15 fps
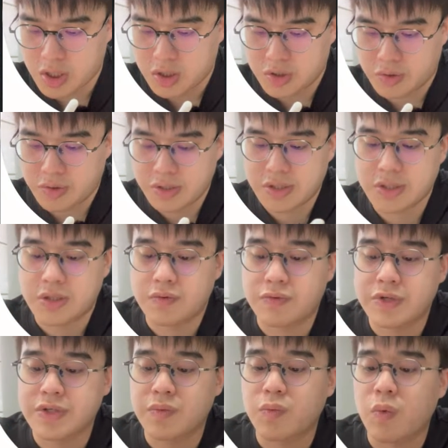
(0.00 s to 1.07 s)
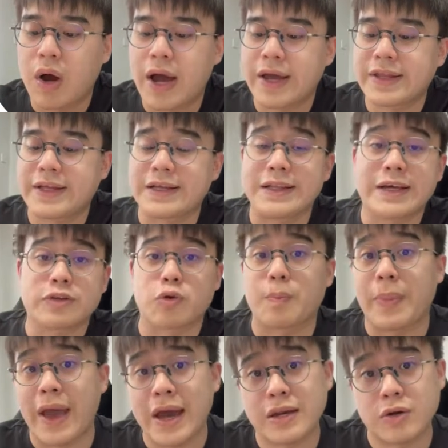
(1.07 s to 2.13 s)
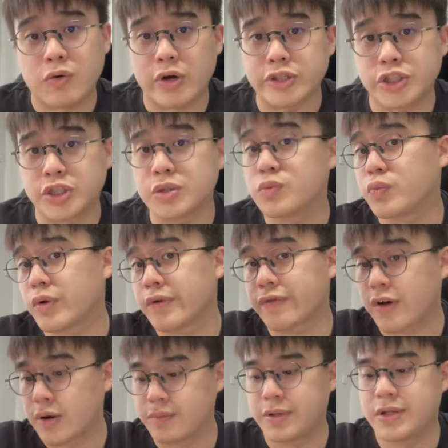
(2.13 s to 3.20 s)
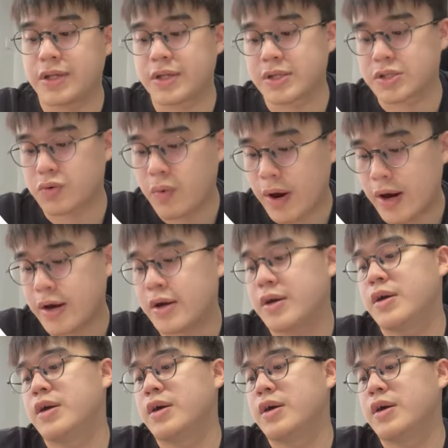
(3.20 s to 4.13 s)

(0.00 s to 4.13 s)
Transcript: So this is the reason why they like to pair the question with completing the square.